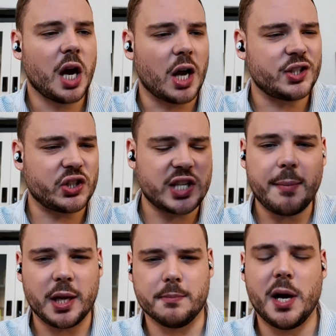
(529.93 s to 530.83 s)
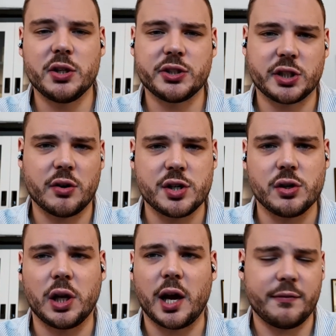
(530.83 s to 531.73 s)
a totemic milestone in your
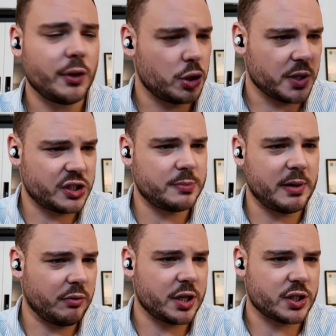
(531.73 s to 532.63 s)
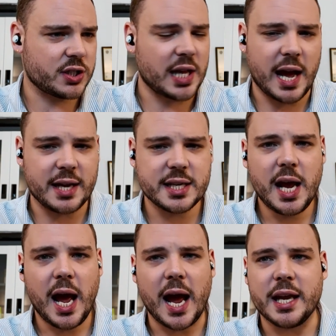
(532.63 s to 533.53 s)
life that you experienced that,
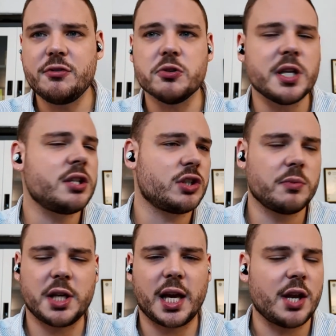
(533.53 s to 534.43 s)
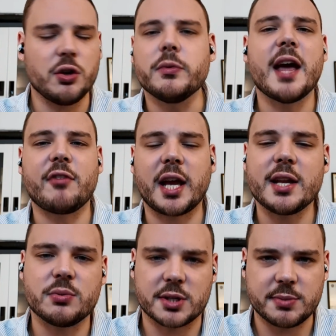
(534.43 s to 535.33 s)
and if you didn't do it again, you'd never get
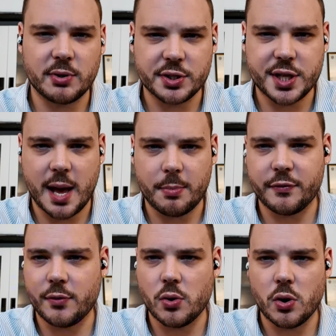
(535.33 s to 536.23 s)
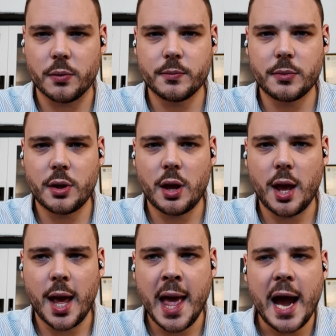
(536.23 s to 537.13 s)
to experience that before.
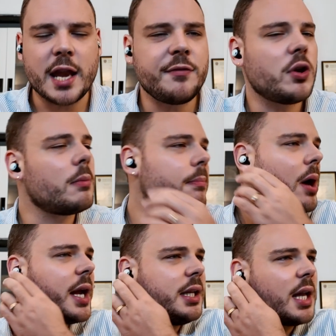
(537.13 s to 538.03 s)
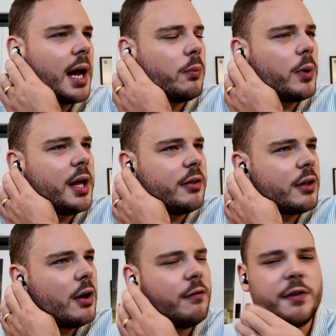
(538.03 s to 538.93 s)
And if you combine that with
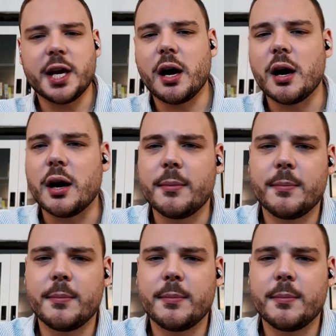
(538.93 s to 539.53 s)
VR,